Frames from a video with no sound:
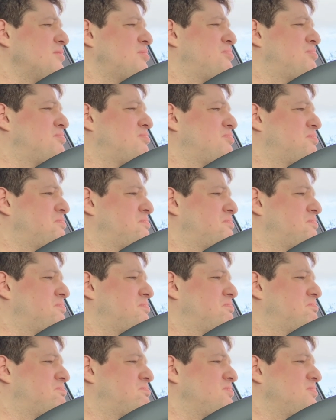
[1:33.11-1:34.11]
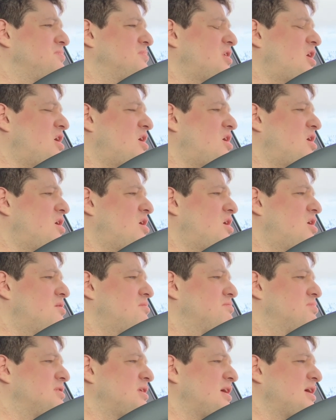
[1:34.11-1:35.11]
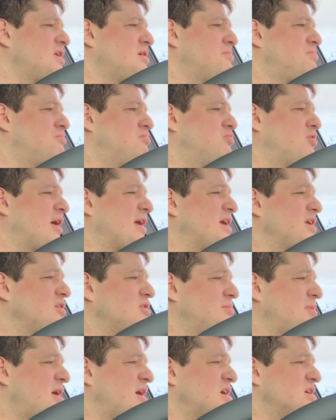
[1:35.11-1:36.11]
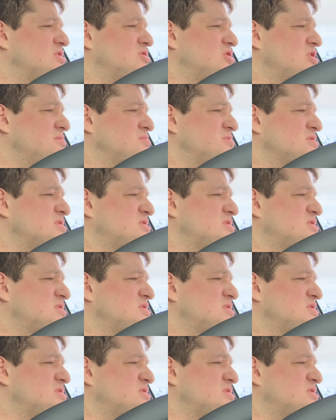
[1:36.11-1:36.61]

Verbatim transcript: a um can I get a regular bag of chips?